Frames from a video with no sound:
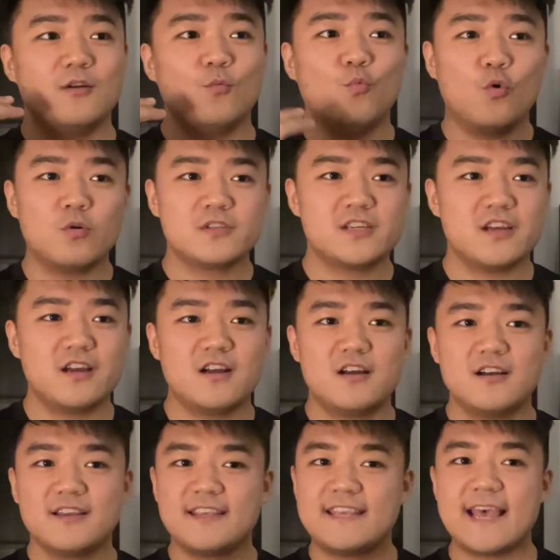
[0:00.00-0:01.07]

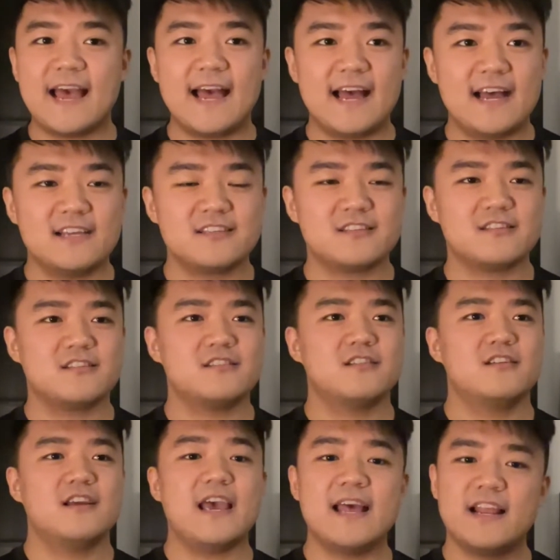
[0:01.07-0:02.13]
water,
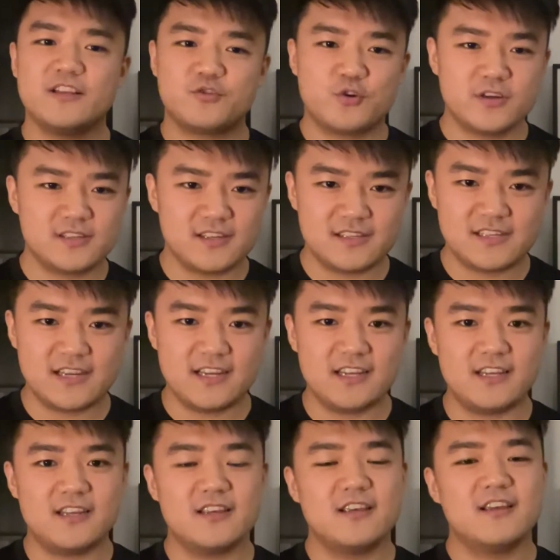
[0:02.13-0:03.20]
gas,
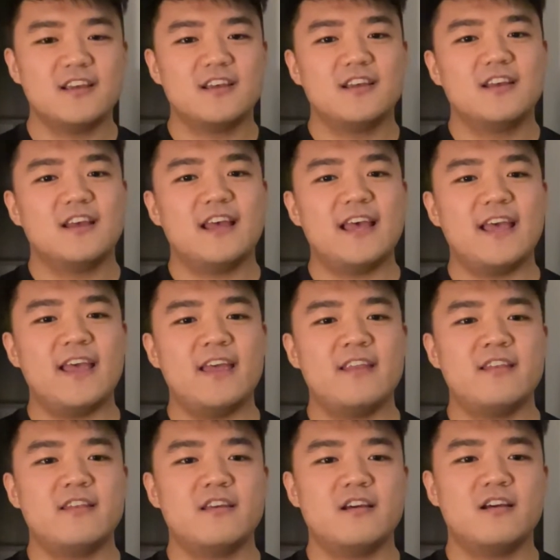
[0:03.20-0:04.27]
electricity,
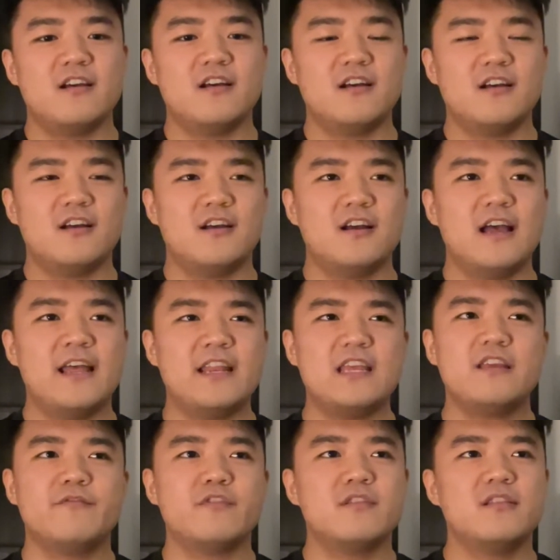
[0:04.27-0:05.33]
and
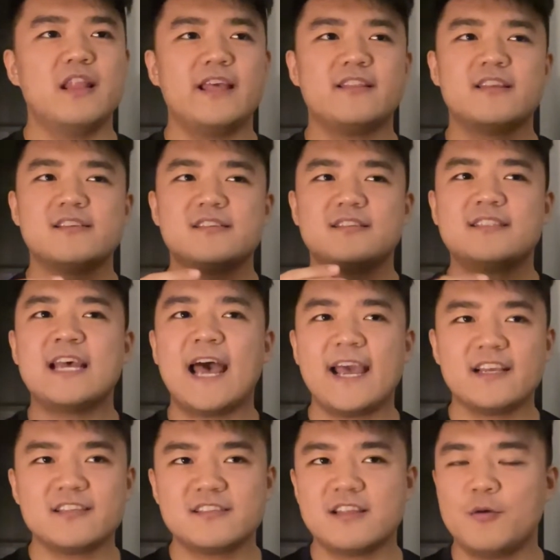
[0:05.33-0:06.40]
even like this
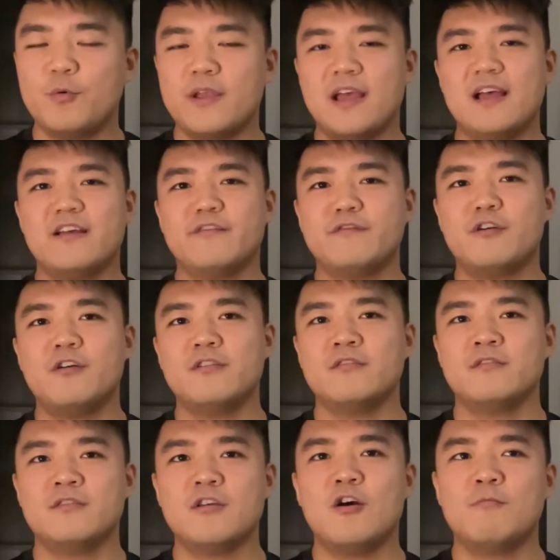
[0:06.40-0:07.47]
tax that we have
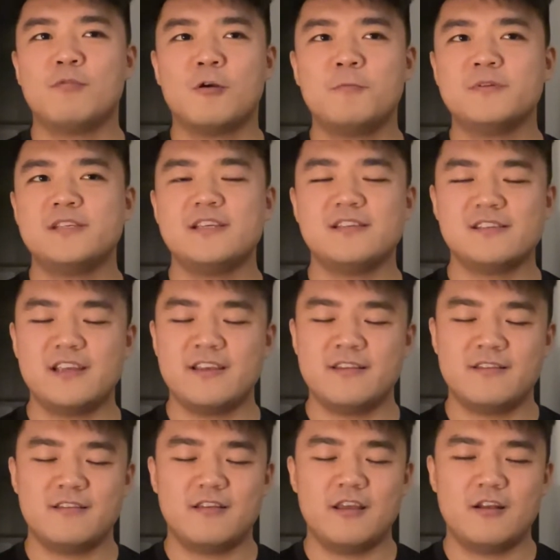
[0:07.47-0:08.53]
on properties
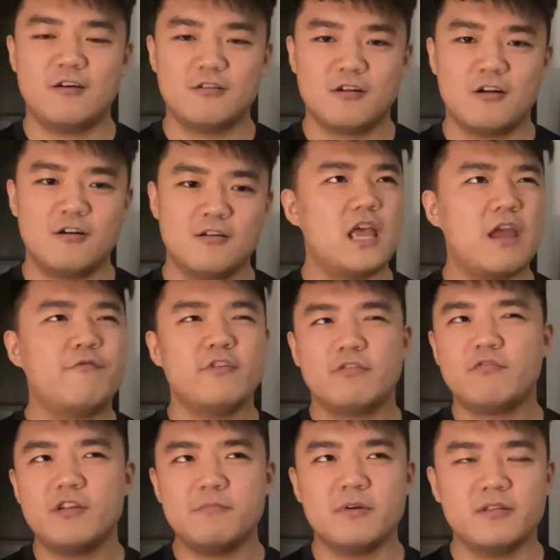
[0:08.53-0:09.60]
in Hong Kong every
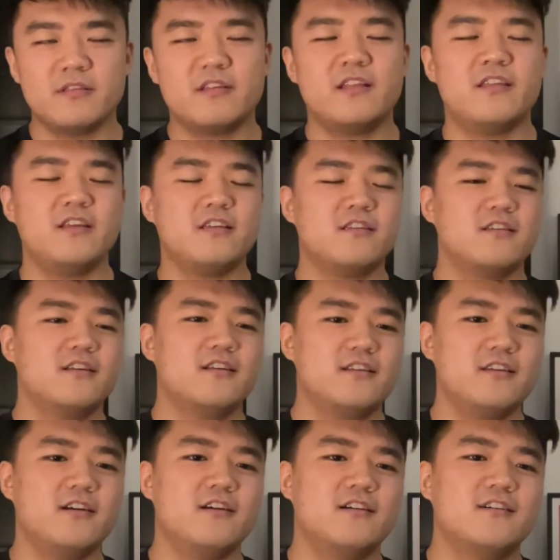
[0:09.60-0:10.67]
3 months, I think.
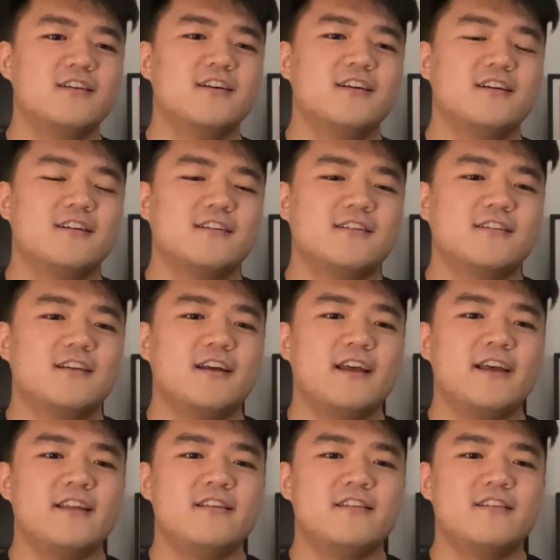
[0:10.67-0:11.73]
Yeah.
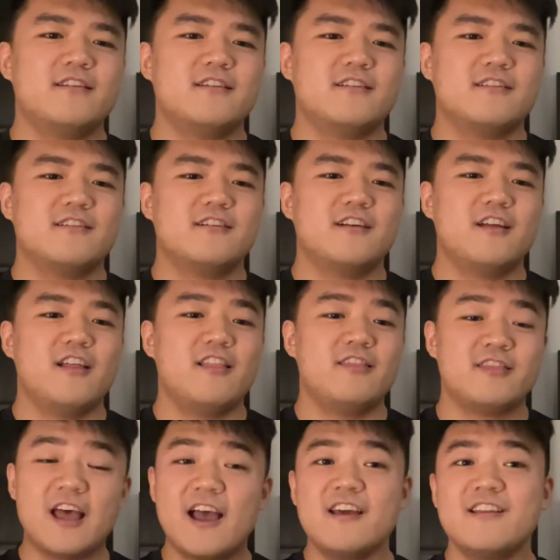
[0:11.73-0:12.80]
And
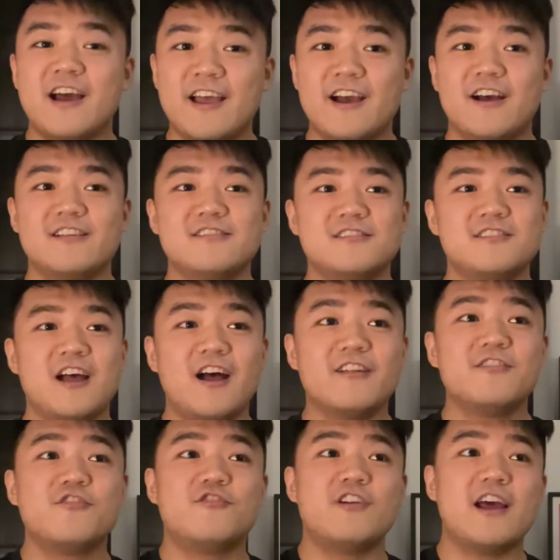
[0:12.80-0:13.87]
that I
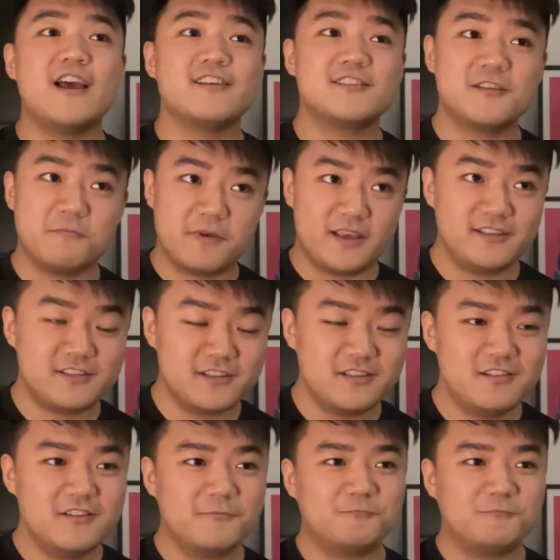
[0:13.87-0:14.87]
underestimated,